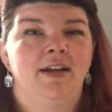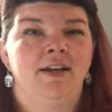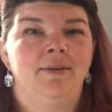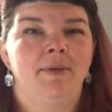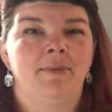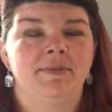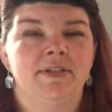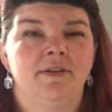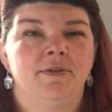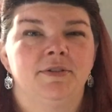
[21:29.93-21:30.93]

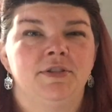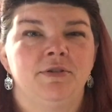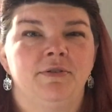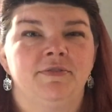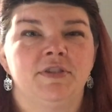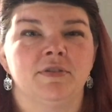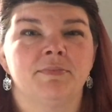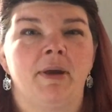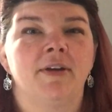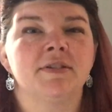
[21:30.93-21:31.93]
episode or two of Sue's
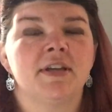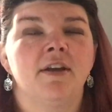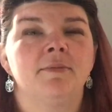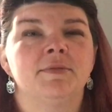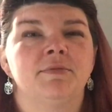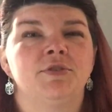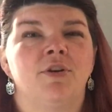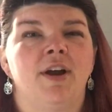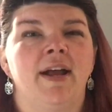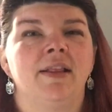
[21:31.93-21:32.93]
Periscopes, which
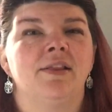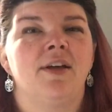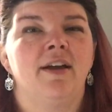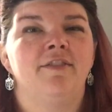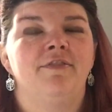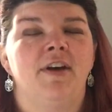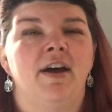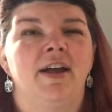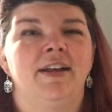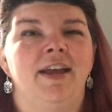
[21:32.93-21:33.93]
are a lot of
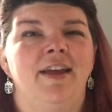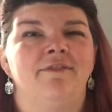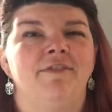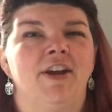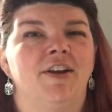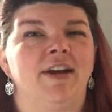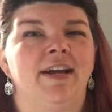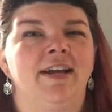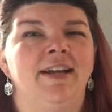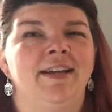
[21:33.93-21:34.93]
fun and
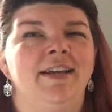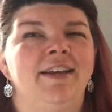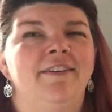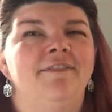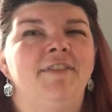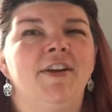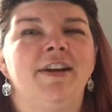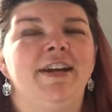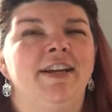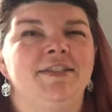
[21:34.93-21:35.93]
very
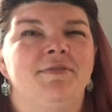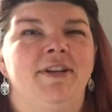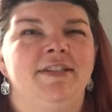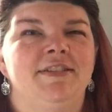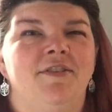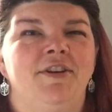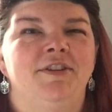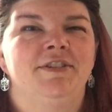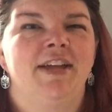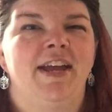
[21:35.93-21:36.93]
nice way to start
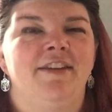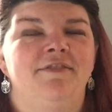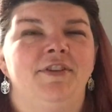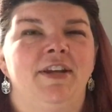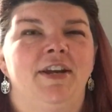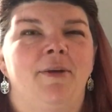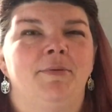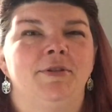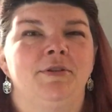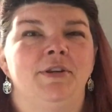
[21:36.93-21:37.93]
your day. If you get an
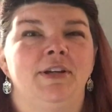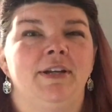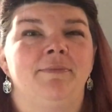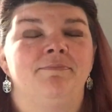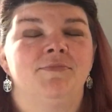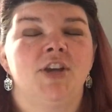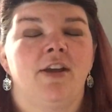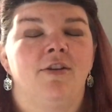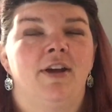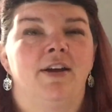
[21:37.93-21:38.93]
opportunity,
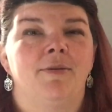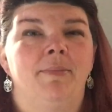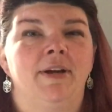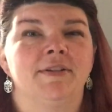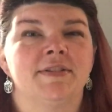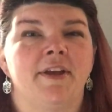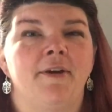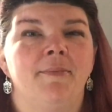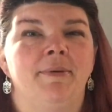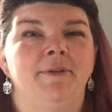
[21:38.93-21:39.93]
check her out on
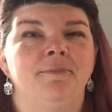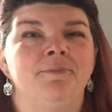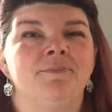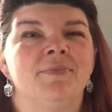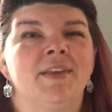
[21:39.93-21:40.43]
Periscope. And